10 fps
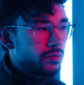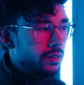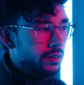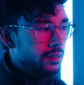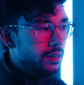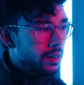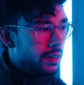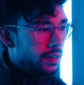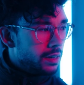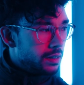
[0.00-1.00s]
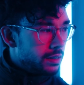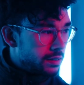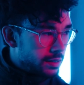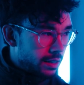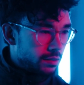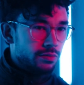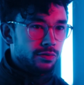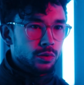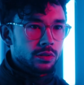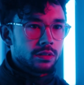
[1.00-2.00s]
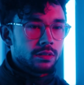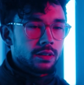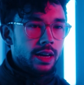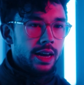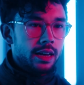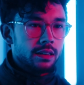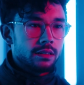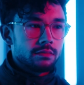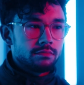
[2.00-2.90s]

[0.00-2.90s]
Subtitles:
van settled voelt en